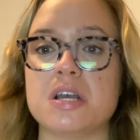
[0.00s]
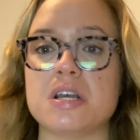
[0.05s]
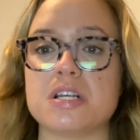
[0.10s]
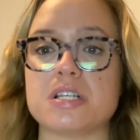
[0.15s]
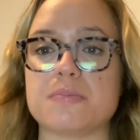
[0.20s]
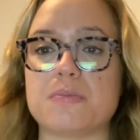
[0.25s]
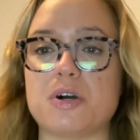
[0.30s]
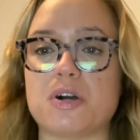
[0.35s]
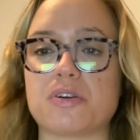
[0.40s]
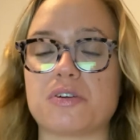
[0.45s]

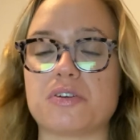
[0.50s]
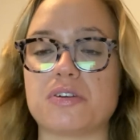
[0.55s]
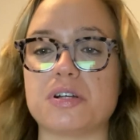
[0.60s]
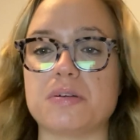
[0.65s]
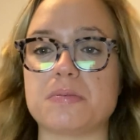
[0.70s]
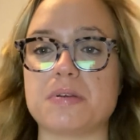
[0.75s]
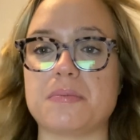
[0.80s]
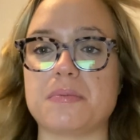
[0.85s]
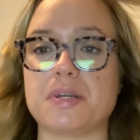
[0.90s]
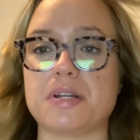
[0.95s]
Small
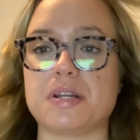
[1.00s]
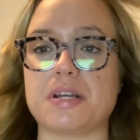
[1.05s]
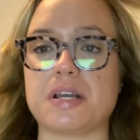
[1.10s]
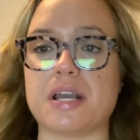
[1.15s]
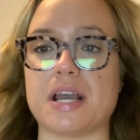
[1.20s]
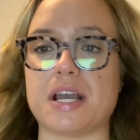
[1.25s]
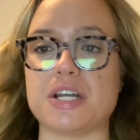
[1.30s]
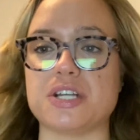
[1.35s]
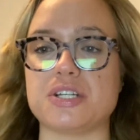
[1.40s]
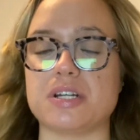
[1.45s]
group
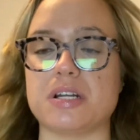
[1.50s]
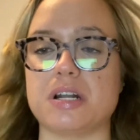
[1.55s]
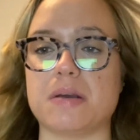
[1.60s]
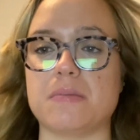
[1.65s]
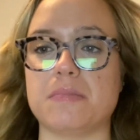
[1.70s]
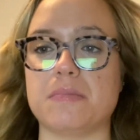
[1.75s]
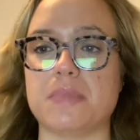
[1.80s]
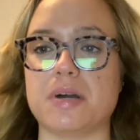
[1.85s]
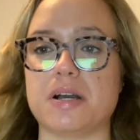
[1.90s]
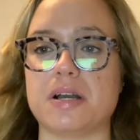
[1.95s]
communication
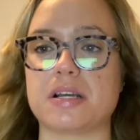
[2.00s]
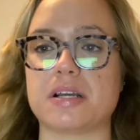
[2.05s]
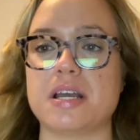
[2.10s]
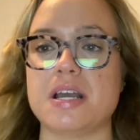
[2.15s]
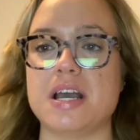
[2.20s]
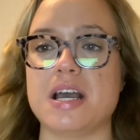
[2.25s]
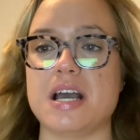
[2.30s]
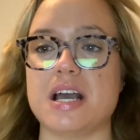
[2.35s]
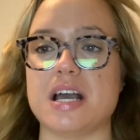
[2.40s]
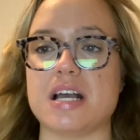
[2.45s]
among
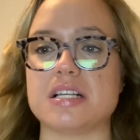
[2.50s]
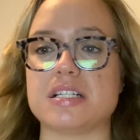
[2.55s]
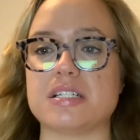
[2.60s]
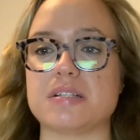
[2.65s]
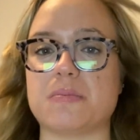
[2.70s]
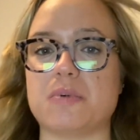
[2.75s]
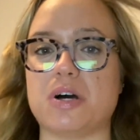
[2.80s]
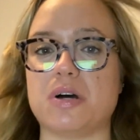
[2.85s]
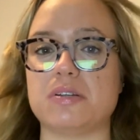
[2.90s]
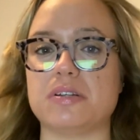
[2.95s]
a
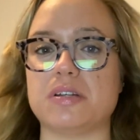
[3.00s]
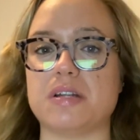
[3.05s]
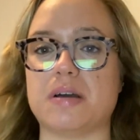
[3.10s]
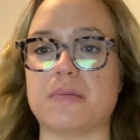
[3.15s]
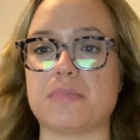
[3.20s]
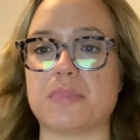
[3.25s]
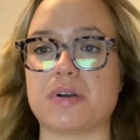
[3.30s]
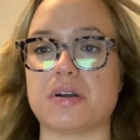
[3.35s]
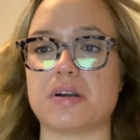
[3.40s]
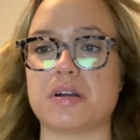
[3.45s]
small
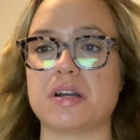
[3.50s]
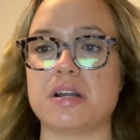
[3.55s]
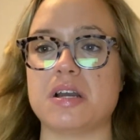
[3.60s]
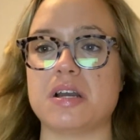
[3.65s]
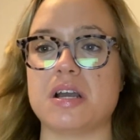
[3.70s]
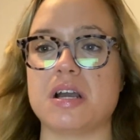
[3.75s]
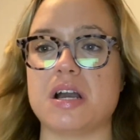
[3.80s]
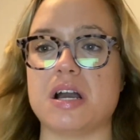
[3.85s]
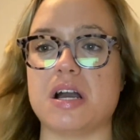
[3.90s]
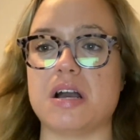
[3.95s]
number
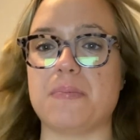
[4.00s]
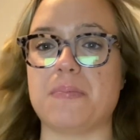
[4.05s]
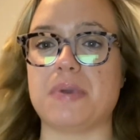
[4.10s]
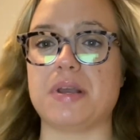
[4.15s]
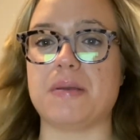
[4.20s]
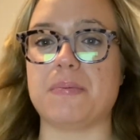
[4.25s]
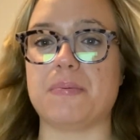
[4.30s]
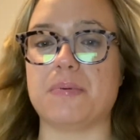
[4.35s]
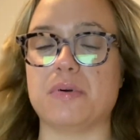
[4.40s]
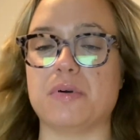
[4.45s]
of
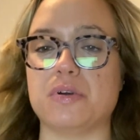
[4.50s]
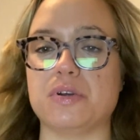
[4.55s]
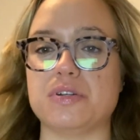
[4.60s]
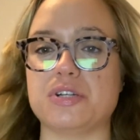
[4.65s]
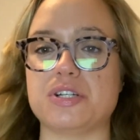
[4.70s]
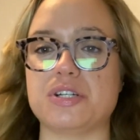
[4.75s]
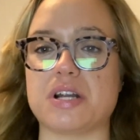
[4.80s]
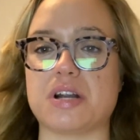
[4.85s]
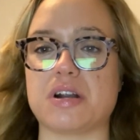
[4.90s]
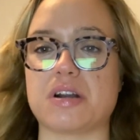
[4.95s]
people who
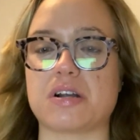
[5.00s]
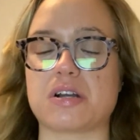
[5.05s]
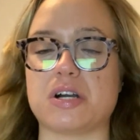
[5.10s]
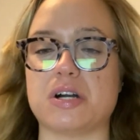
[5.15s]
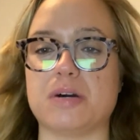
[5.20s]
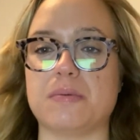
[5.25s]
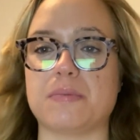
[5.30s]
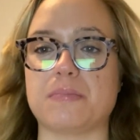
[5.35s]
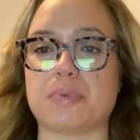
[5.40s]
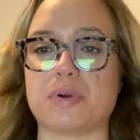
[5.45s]
share a
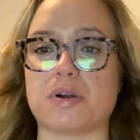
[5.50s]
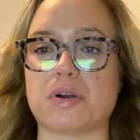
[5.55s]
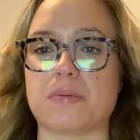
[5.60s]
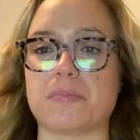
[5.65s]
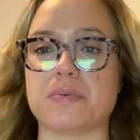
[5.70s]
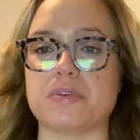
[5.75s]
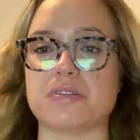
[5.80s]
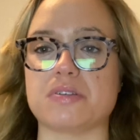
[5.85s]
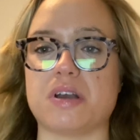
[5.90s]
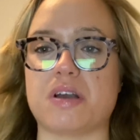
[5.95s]
common
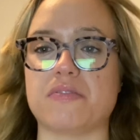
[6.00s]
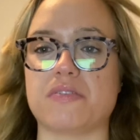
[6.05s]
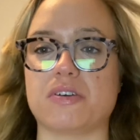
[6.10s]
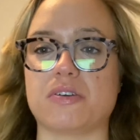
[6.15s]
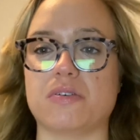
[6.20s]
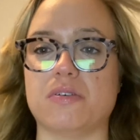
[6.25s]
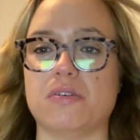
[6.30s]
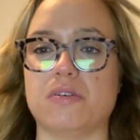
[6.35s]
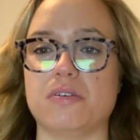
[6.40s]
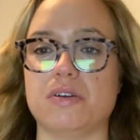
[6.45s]
purpose of a
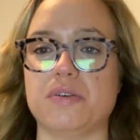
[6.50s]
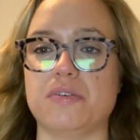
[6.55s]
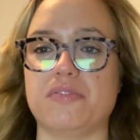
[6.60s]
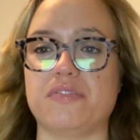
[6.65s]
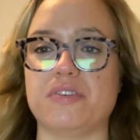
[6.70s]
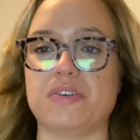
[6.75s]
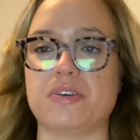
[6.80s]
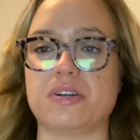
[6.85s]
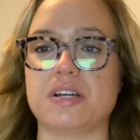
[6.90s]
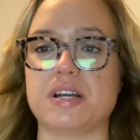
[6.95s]
goal, who
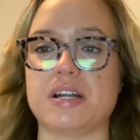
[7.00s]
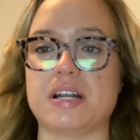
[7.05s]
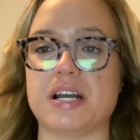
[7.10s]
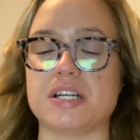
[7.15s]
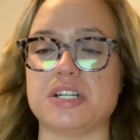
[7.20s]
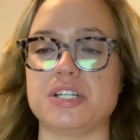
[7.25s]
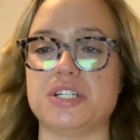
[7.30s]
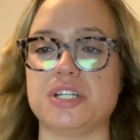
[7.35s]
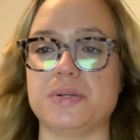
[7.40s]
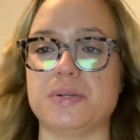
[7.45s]
feel
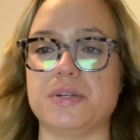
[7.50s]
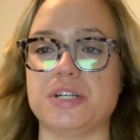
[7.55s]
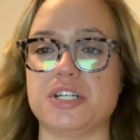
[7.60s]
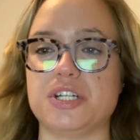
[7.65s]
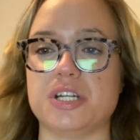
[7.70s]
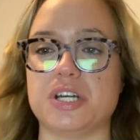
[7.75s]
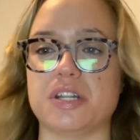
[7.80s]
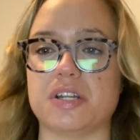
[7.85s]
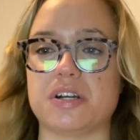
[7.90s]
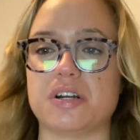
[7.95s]
connected to
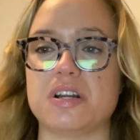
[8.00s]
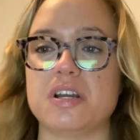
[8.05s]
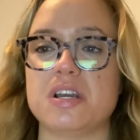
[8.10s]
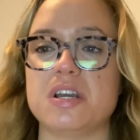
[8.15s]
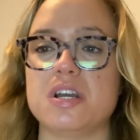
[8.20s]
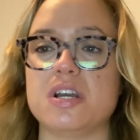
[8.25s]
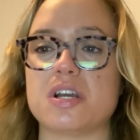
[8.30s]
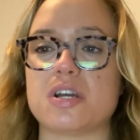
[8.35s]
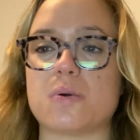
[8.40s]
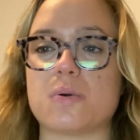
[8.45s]
each other,
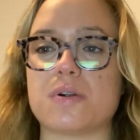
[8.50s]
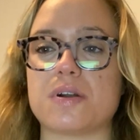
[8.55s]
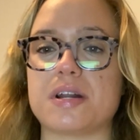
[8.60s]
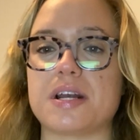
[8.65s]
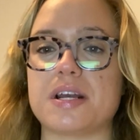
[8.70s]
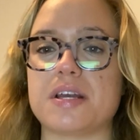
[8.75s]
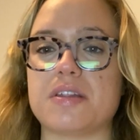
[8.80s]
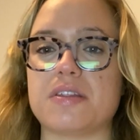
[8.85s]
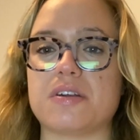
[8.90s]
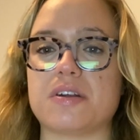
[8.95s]

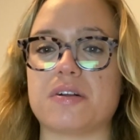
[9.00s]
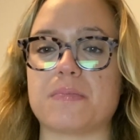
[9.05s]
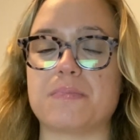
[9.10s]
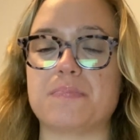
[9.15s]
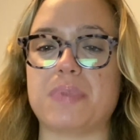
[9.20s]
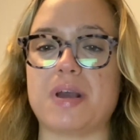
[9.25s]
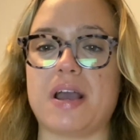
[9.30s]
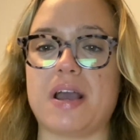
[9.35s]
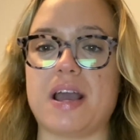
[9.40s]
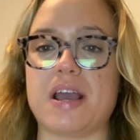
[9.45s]
coordinate their
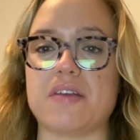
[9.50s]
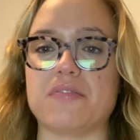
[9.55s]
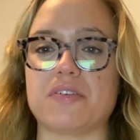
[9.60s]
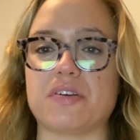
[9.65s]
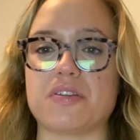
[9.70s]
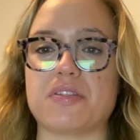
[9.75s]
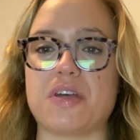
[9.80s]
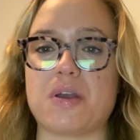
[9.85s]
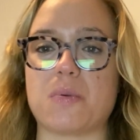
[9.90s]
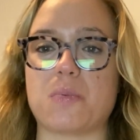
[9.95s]

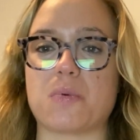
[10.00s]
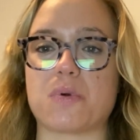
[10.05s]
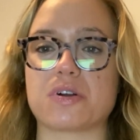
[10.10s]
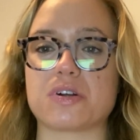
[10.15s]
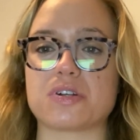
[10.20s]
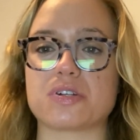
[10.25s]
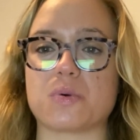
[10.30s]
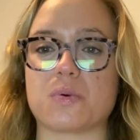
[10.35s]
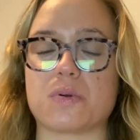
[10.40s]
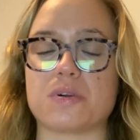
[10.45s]
behavior. They
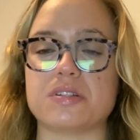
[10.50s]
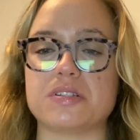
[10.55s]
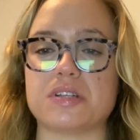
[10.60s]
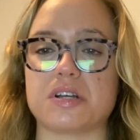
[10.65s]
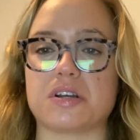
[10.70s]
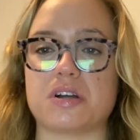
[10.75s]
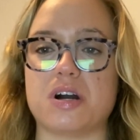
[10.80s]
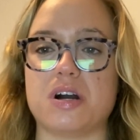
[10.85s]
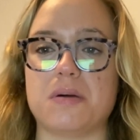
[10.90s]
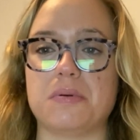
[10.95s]
work towards a
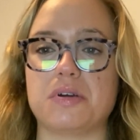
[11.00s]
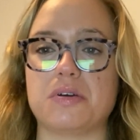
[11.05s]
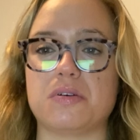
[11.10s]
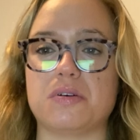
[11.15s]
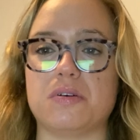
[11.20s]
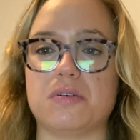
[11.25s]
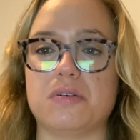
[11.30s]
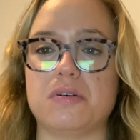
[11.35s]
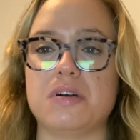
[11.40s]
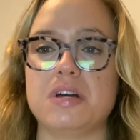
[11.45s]
common
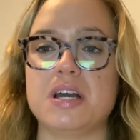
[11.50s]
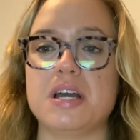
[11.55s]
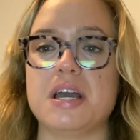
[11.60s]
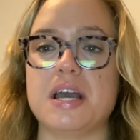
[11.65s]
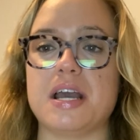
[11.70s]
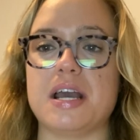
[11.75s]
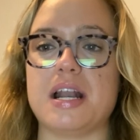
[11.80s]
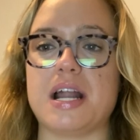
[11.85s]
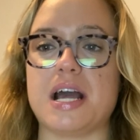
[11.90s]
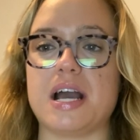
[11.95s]
goal
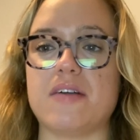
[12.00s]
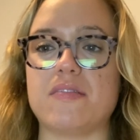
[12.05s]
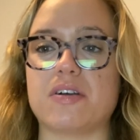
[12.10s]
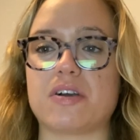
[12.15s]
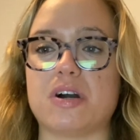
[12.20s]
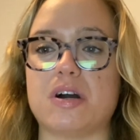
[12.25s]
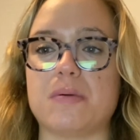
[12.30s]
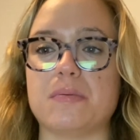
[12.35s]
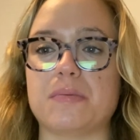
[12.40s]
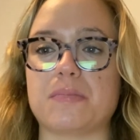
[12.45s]
and have a
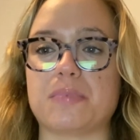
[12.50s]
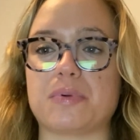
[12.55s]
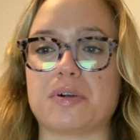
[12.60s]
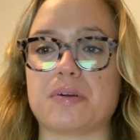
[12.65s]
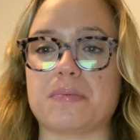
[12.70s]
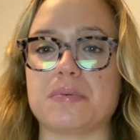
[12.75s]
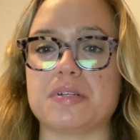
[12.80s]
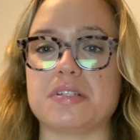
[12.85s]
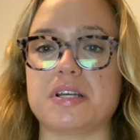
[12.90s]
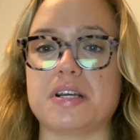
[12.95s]
common
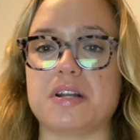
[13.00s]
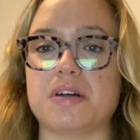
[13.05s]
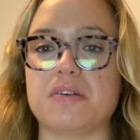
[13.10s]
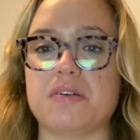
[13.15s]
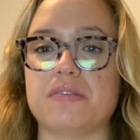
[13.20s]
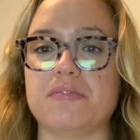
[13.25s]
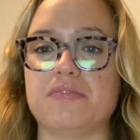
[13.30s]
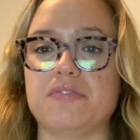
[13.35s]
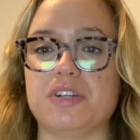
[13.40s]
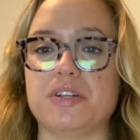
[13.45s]
purpose. They
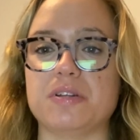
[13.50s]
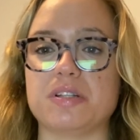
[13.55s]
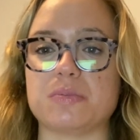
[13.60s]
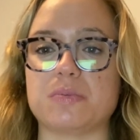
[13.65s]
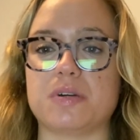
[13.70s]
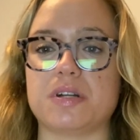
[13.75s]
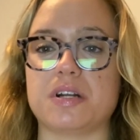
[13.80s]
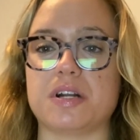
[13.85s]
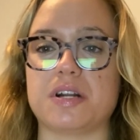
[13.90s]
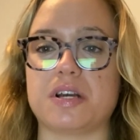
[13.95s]
don't influence
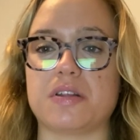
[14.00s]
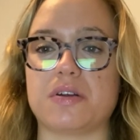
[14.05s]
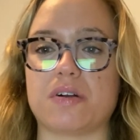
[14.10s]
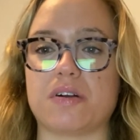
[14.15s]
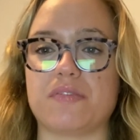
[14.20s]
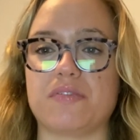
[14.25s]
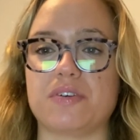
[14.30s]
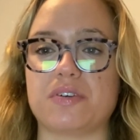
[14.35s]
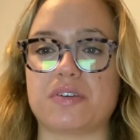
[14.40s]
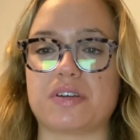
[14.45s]
one another
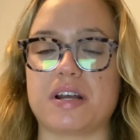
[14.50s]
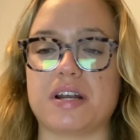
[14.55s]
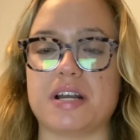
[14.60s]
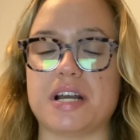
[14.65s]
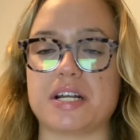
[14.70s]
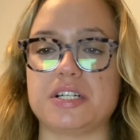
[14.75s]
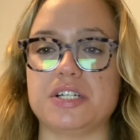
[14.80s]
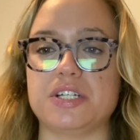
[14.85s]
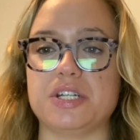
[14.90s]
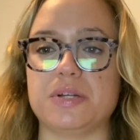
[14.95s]
or feel
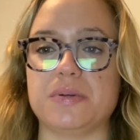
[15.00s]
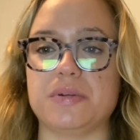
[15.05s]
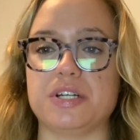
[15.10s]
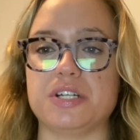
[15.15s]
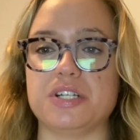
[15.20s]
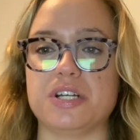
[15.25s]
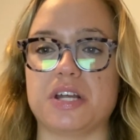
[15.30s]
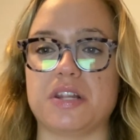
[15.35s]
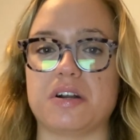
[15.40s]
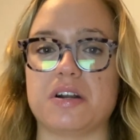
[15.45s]
connected to
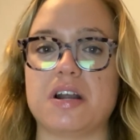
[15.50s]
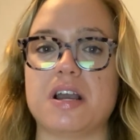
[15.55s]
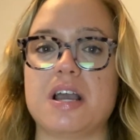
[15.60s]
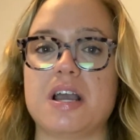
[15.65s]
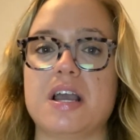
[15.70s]
each other.